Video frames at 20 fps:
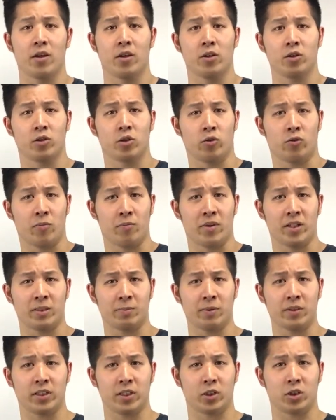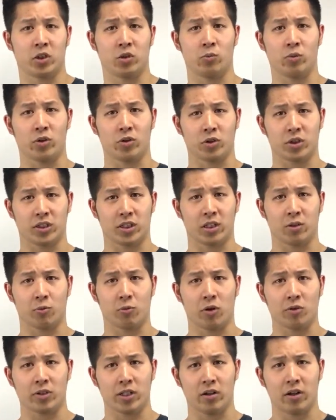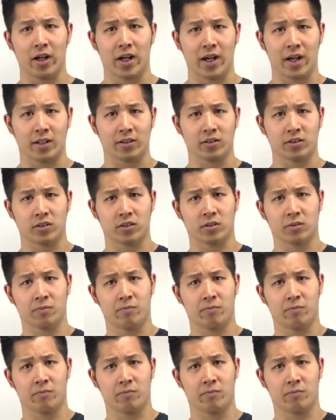So from this position, we are just going to rotate our hands